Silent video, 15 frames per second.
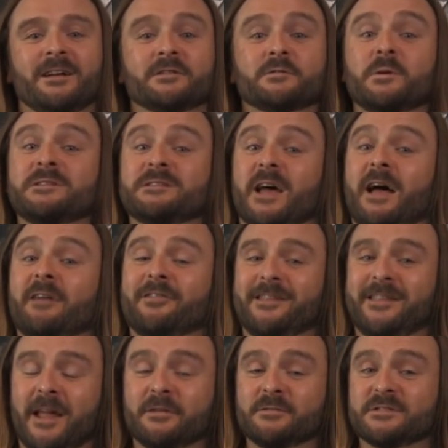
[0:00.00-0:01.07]
Twitter have
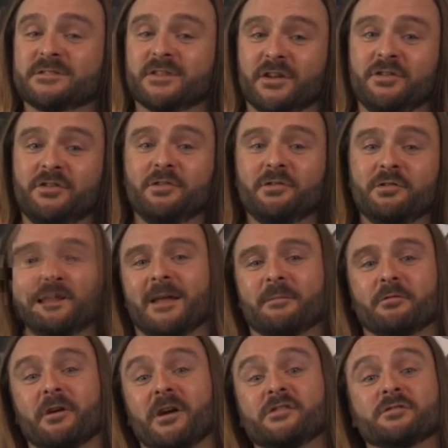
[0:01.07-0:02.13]
announced a new
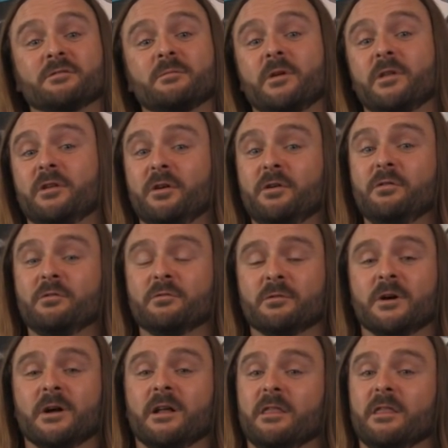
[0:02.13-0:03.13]
collaboration with Google